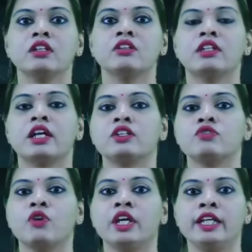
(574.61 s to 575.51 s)
that is
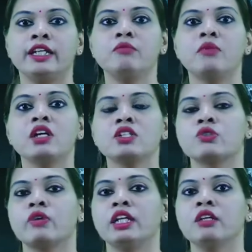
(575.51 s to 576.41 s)
for 80 marks,
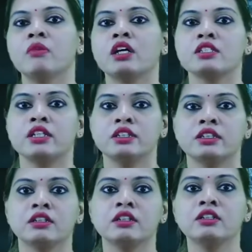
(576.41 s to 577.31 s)
20 marks
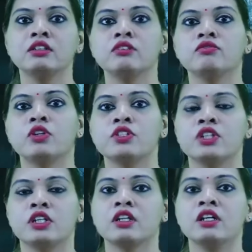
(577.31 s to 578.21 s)
internal for
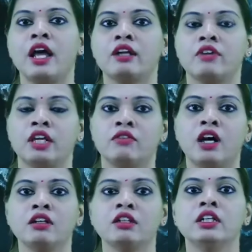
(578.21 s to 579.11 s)
journal and viva.